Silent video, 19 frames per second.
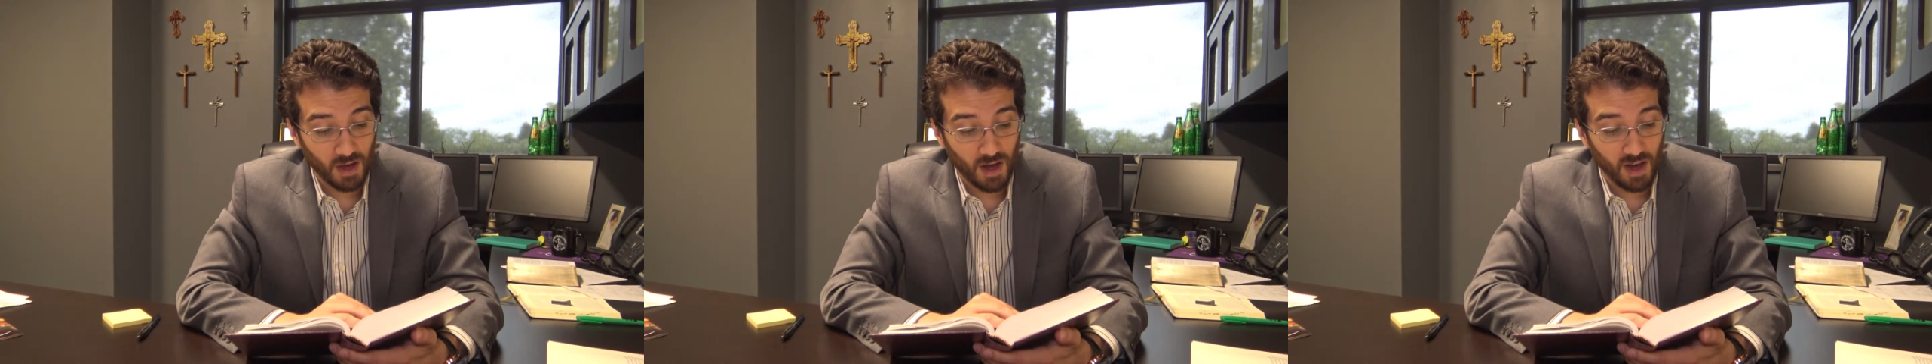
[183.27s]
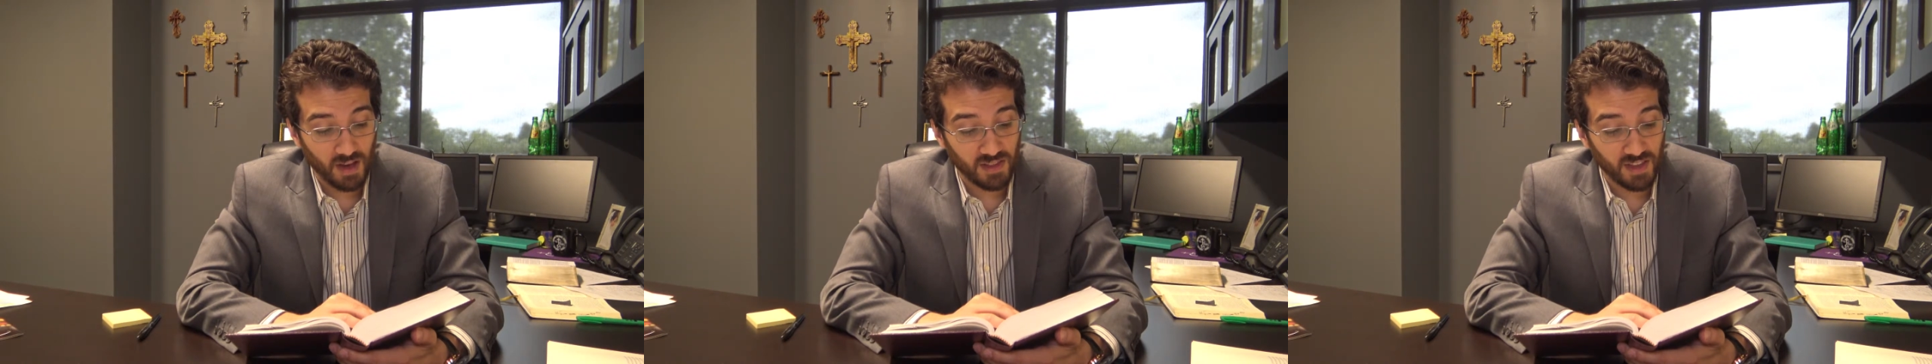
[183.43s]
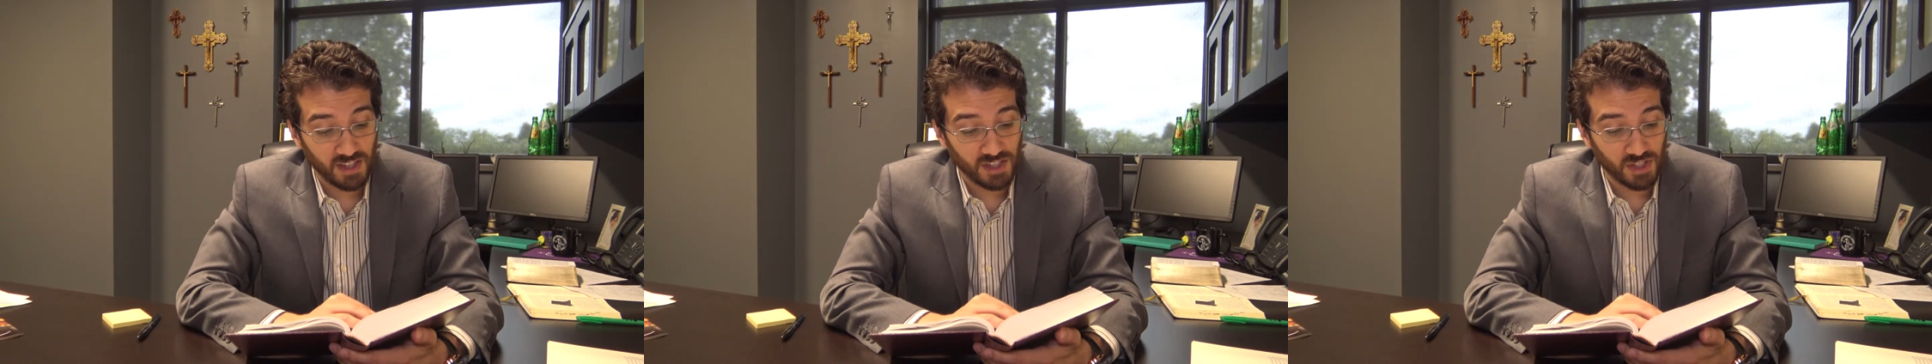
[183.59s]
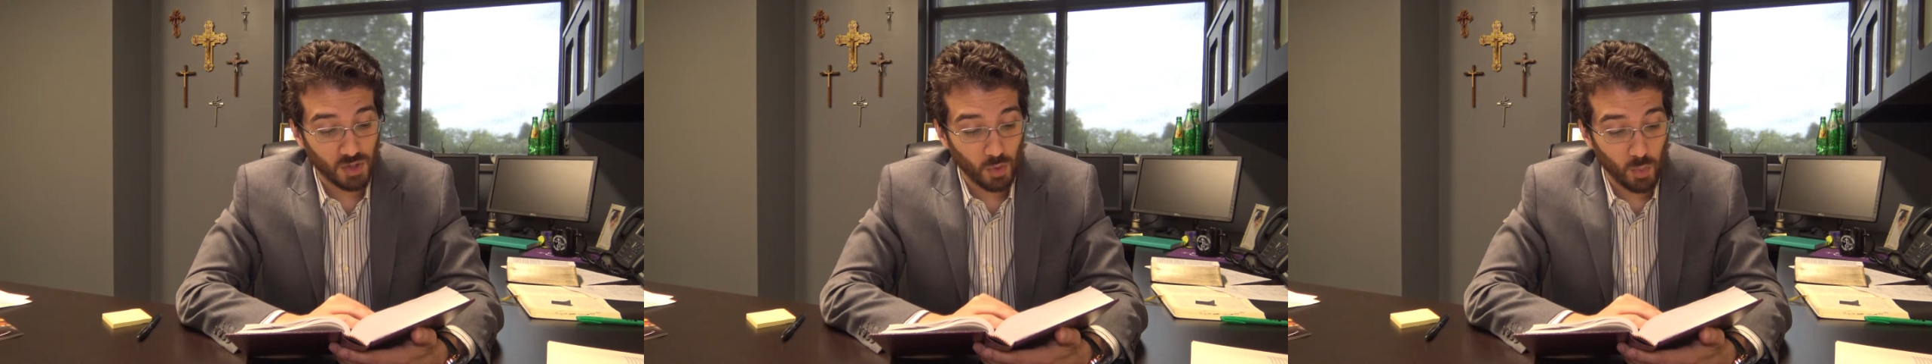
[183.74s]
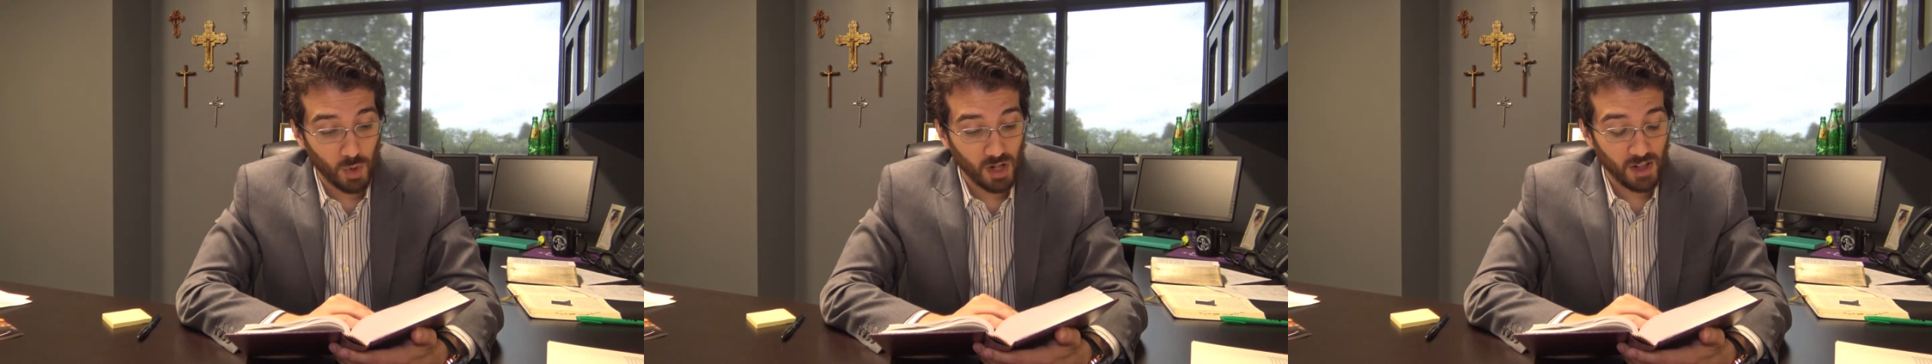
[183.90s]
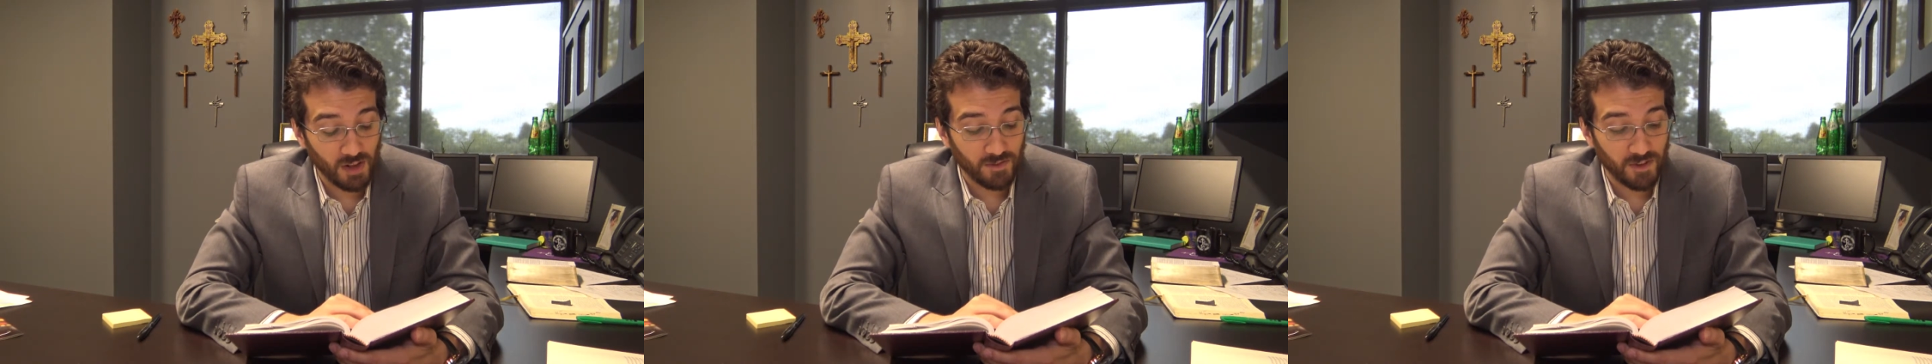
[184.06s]
And this is the
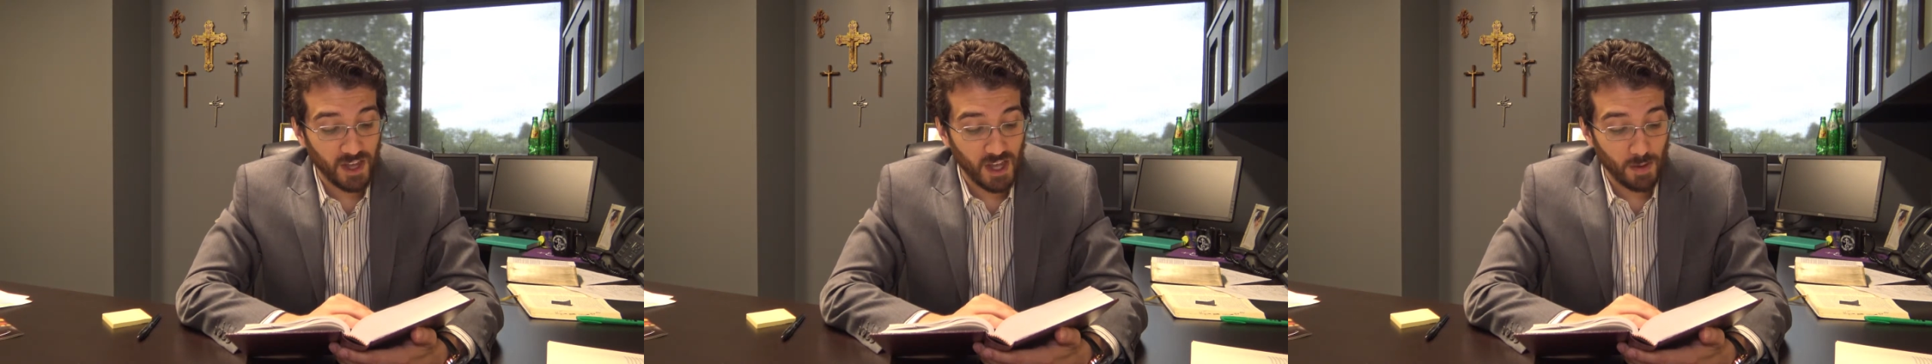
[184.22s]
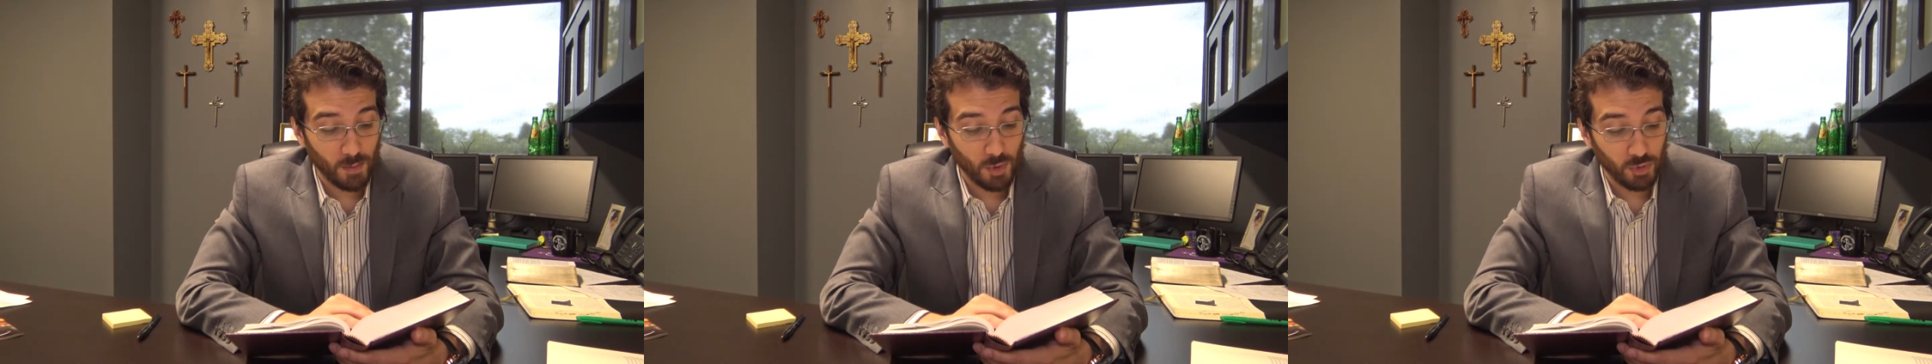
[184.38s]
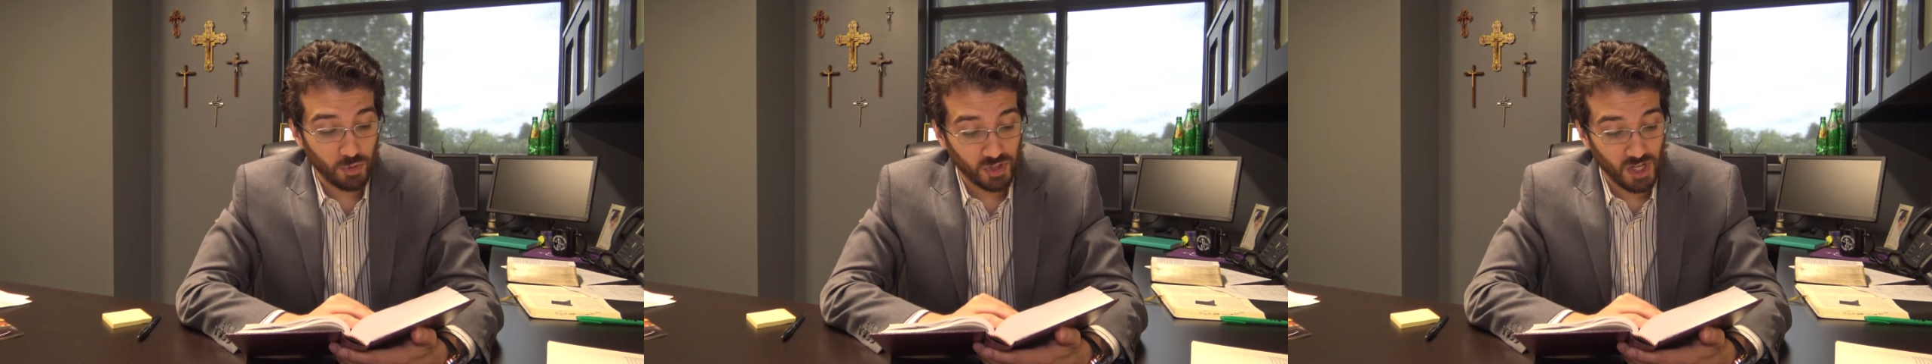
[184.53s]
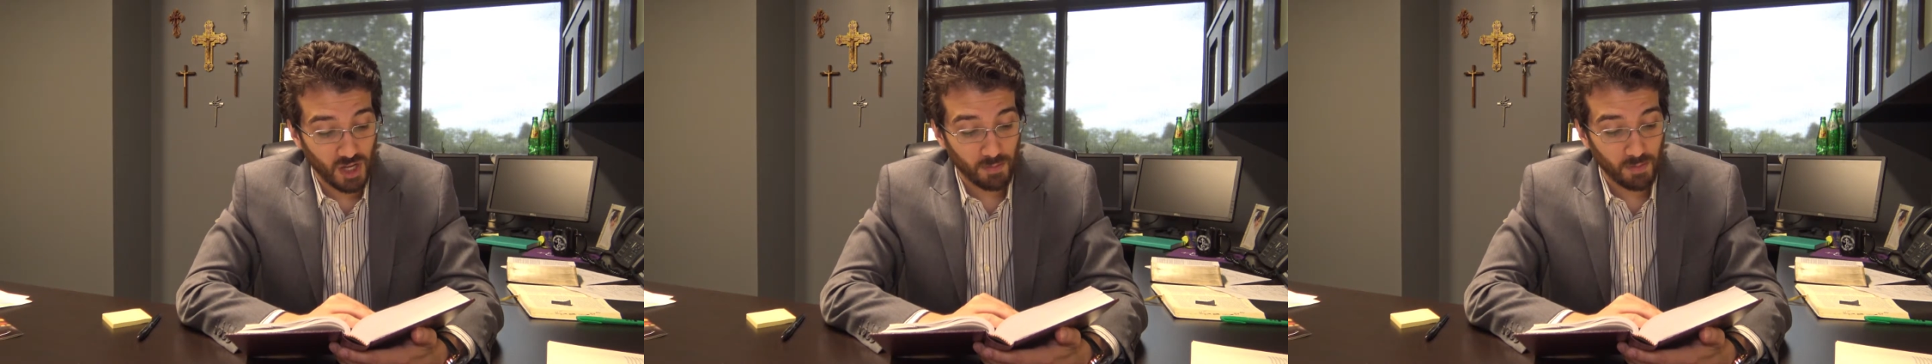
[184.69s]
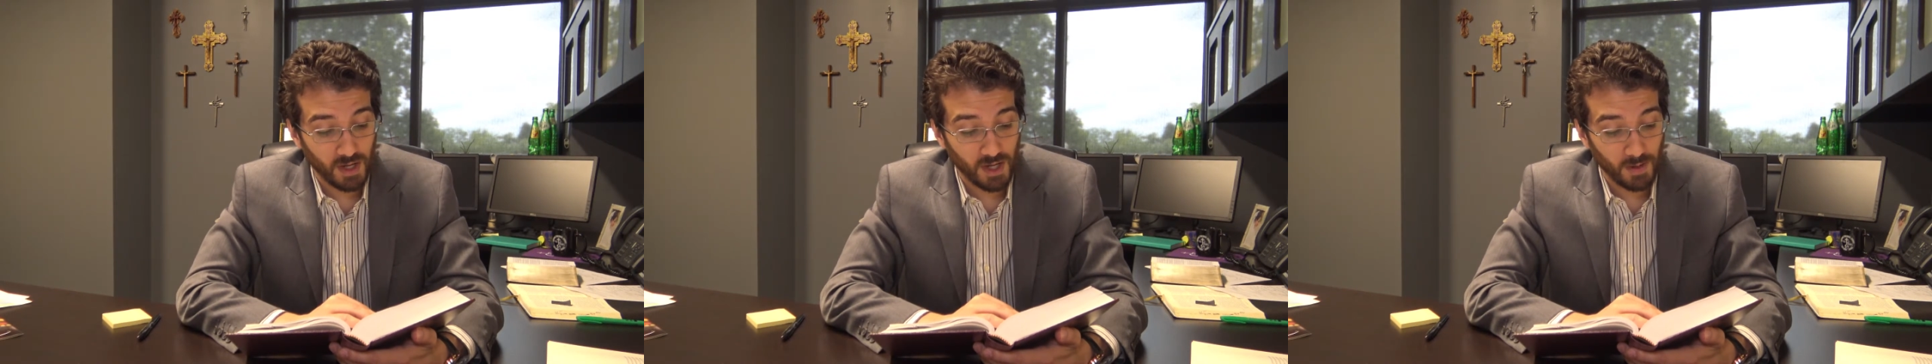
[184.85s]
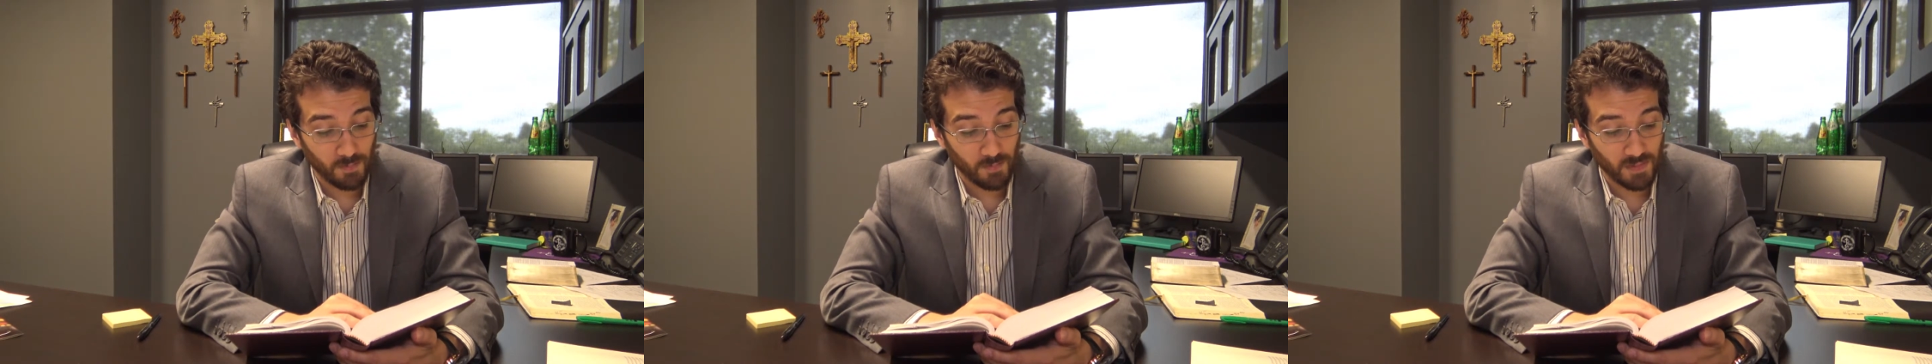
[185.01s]
will of him who sent
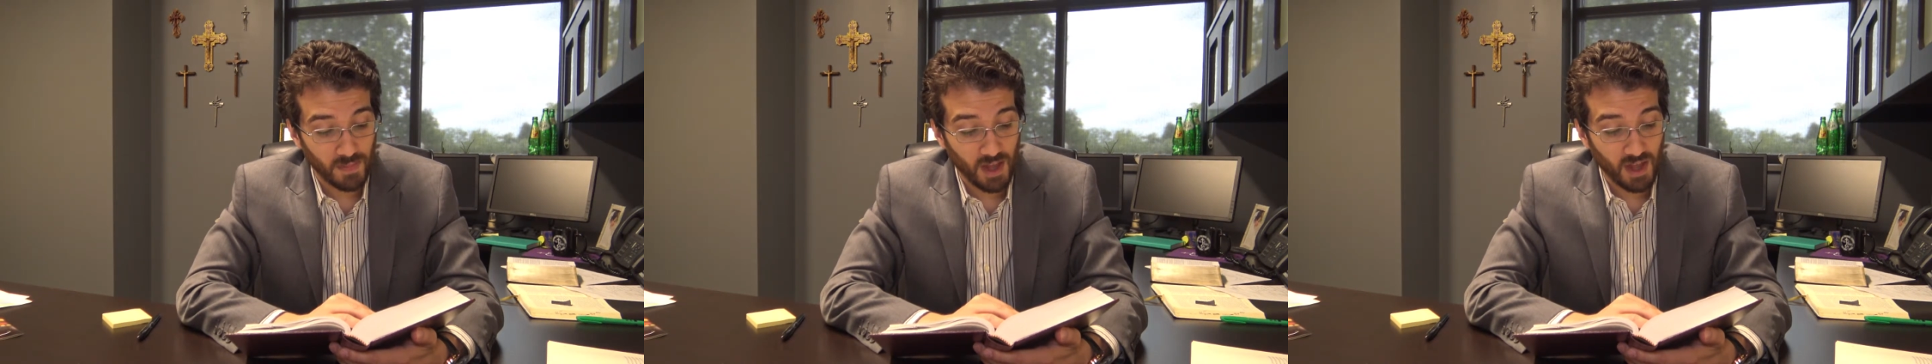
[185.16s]
me,